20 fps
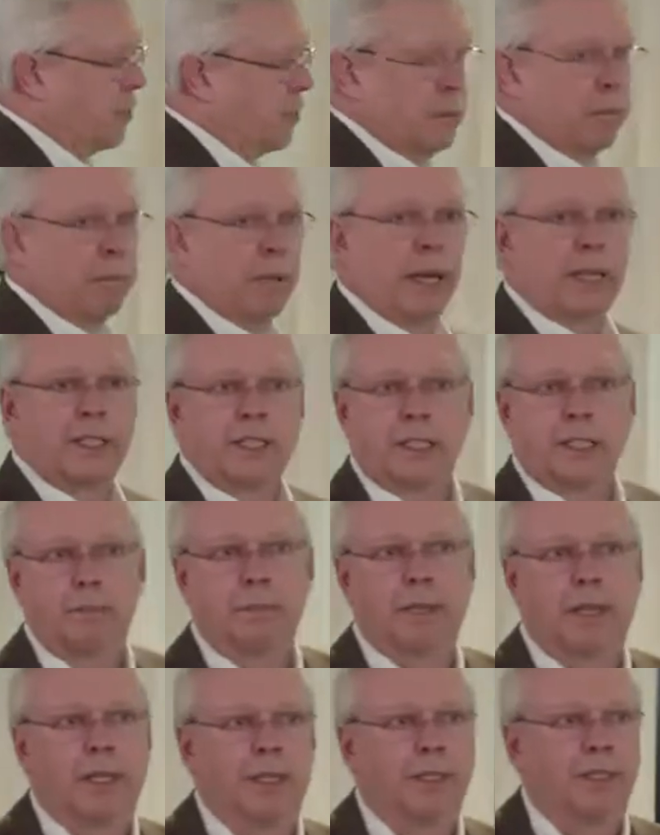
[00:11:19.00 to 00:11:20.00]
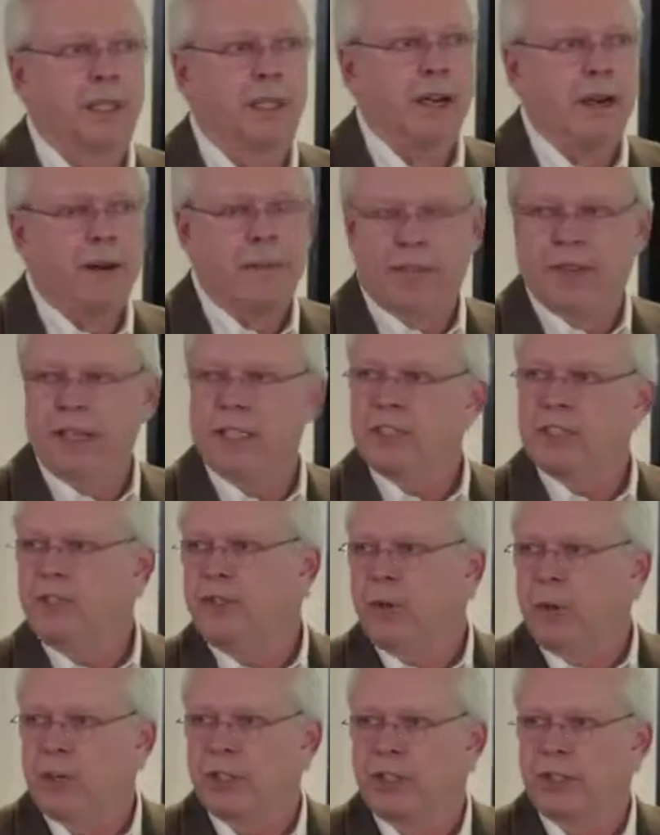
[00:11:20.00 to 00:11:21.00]
of complexity, because these
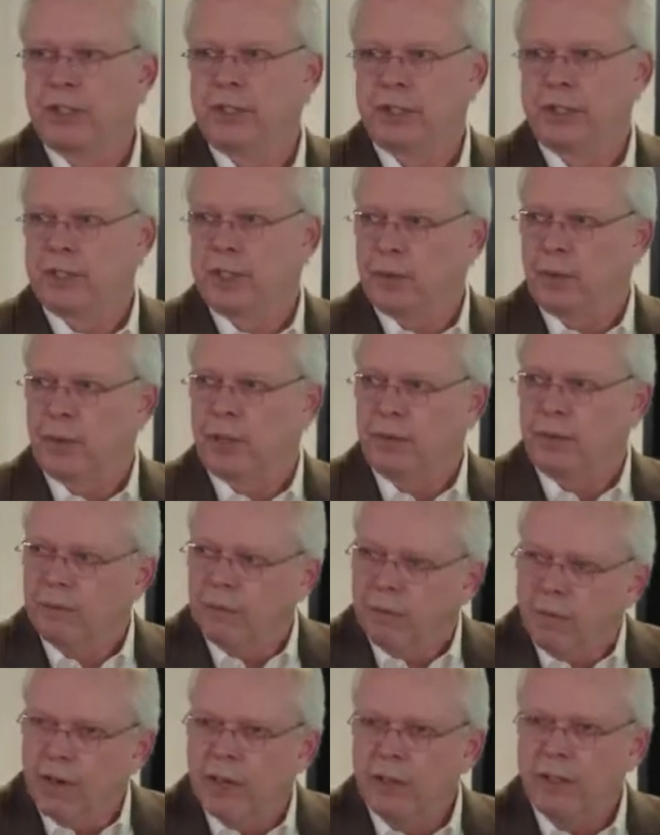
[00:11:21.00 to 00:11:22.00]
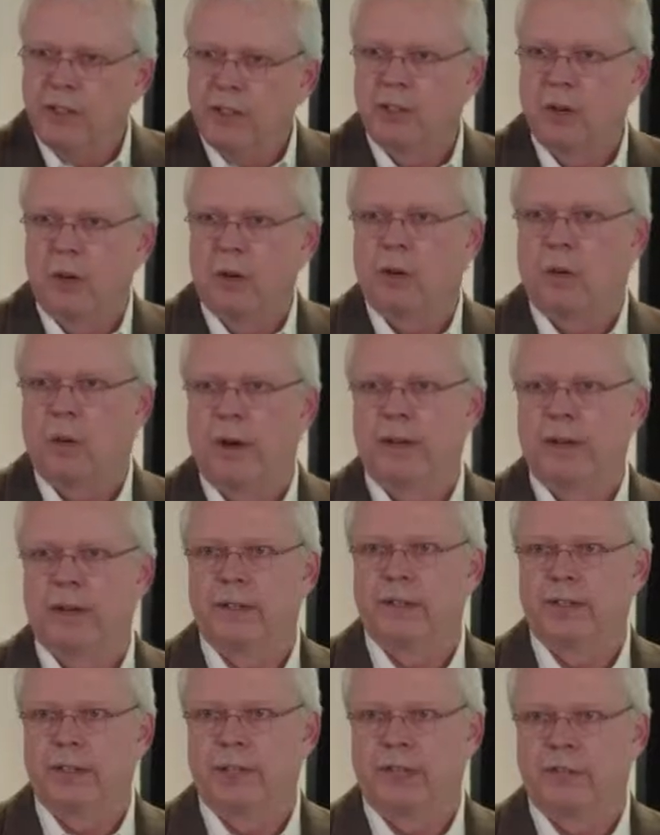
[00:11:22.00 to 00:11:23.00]
forces that we really don't quite
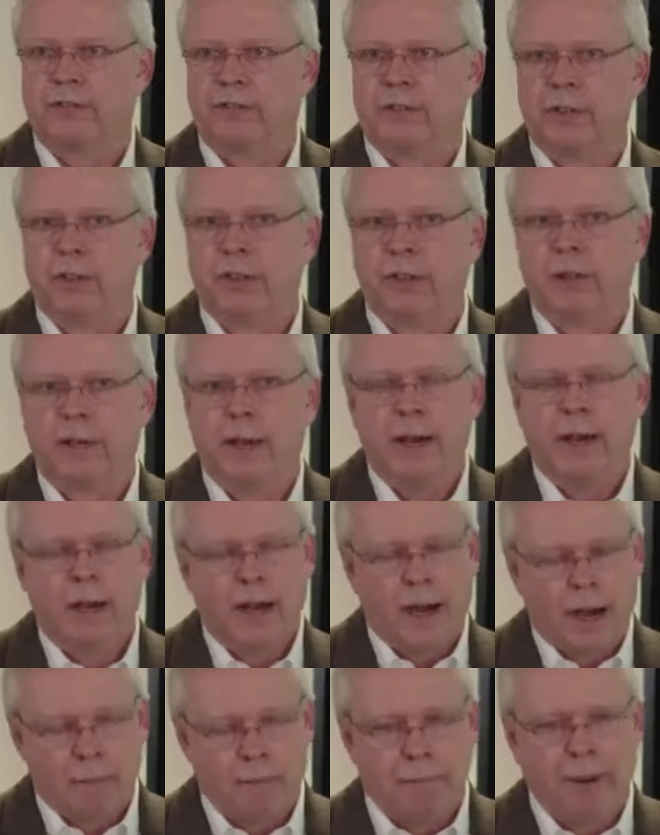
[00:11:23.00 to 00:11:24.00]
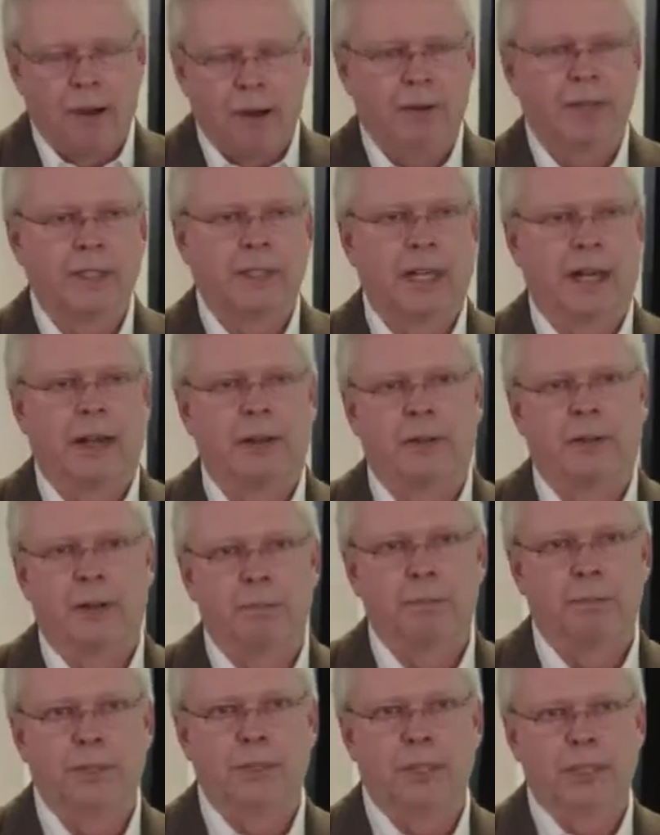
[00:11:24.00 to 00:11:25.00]
understand fully are bearing down
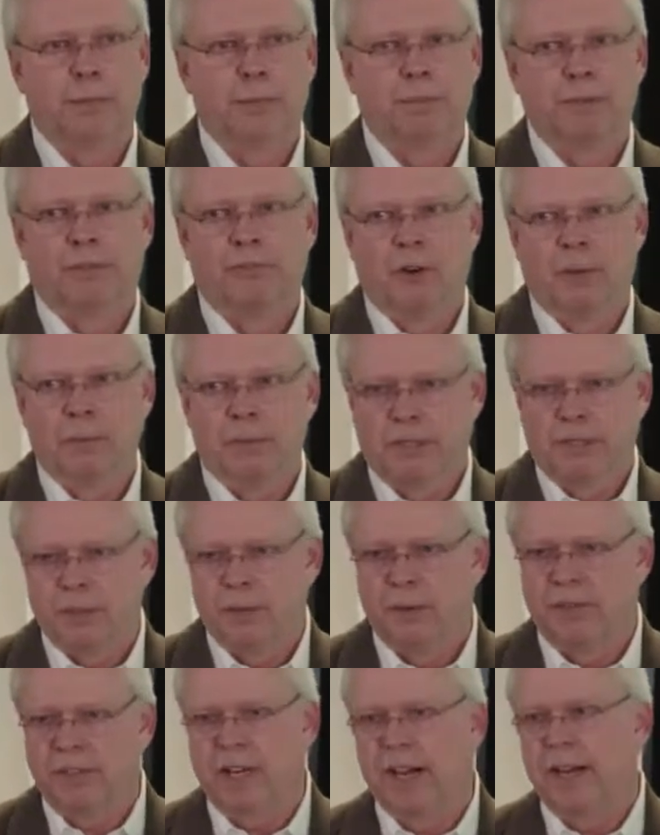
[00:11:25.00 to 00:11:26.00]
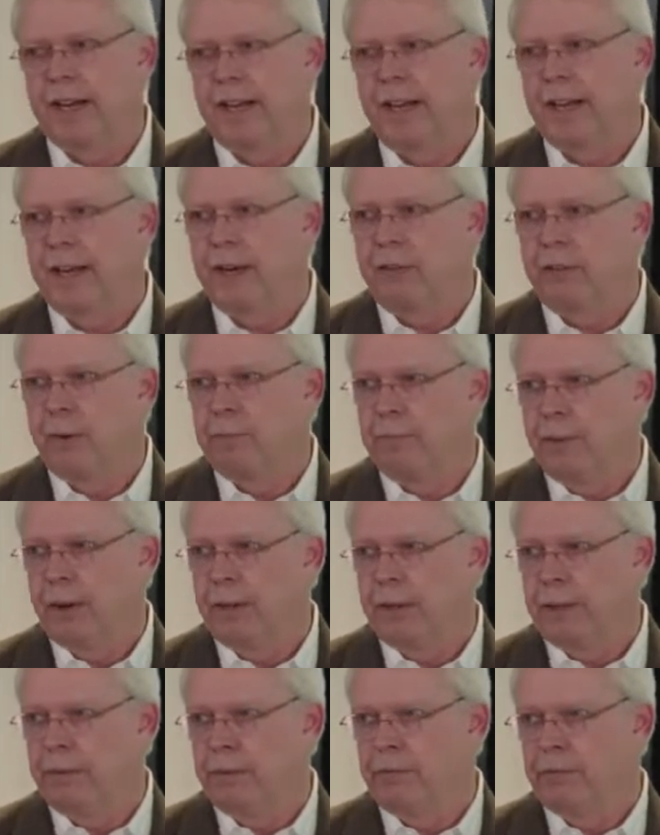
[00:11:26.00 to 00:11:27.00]
on business performance, and we've got to get a grip
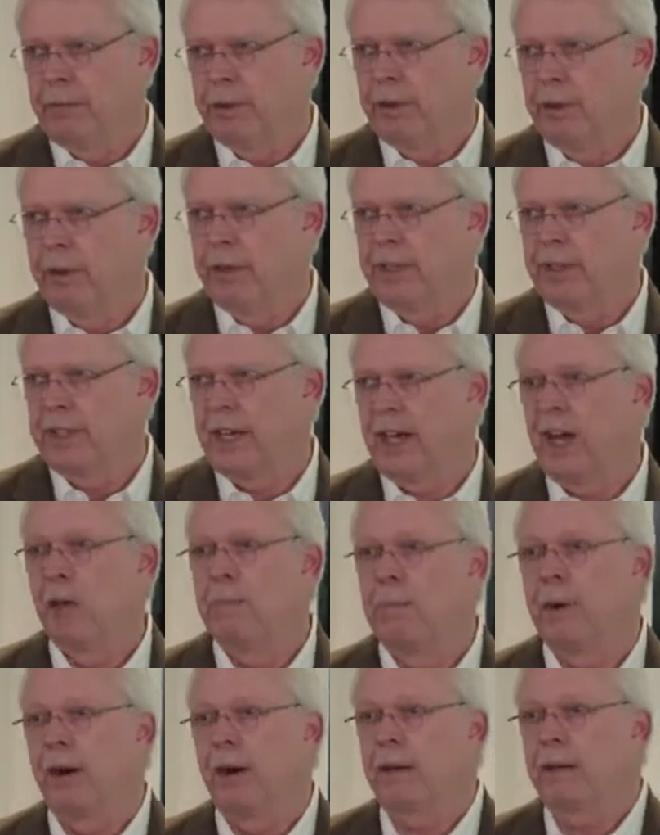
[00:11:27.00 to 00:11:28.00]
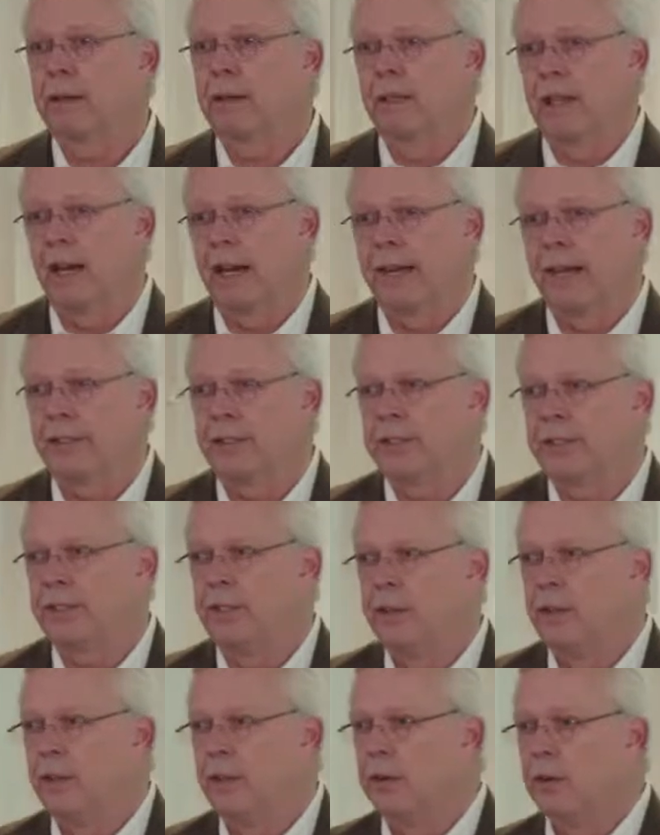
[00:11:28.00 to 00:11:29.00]
on them if we're going to help our clients
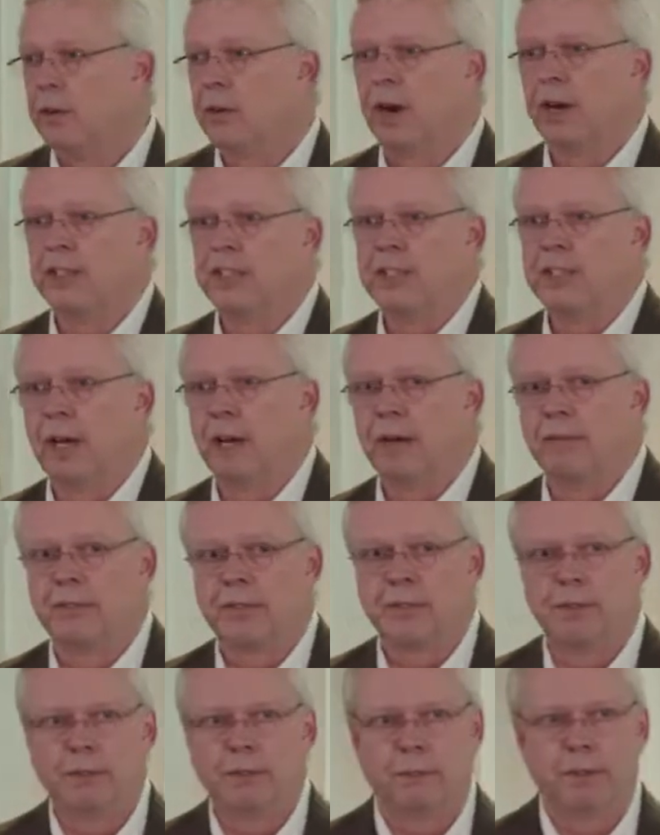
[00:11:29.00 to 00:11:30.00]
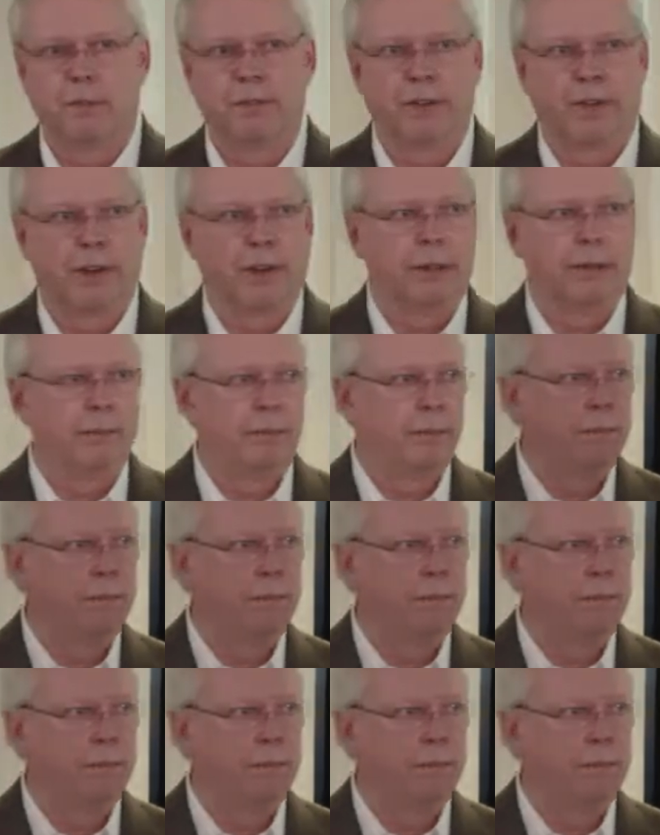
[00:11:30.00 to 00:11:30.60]
or ourselves prevail.